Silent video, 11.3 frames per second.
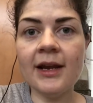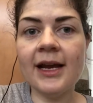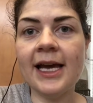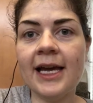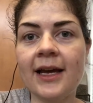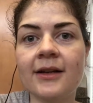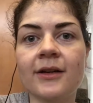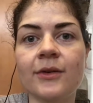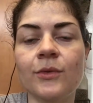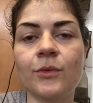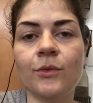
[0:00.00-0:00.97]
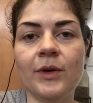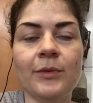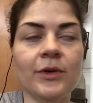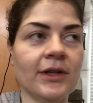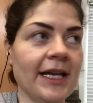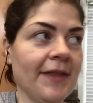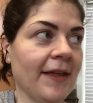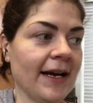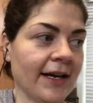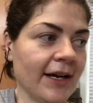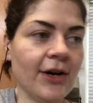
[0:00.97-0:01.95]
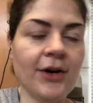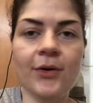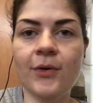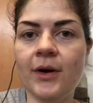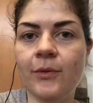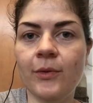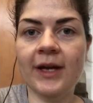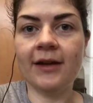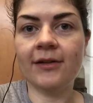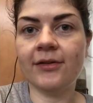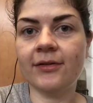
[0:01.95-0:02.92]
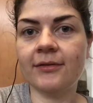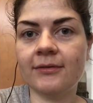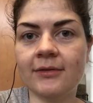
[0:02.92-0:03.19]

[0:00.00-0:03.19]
and we will let that go with,